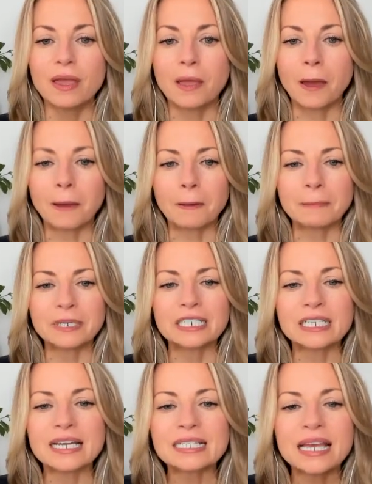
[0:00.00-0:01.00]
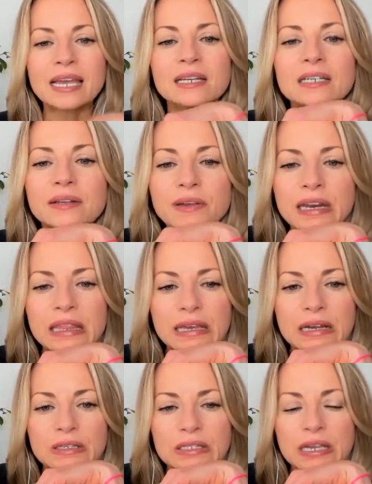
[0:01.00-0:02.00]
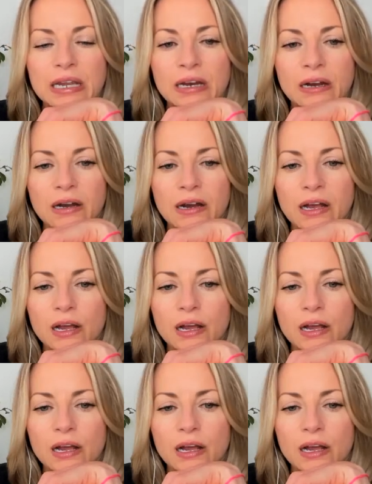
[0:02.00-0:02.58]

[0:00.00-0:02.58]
Did I say anything else here?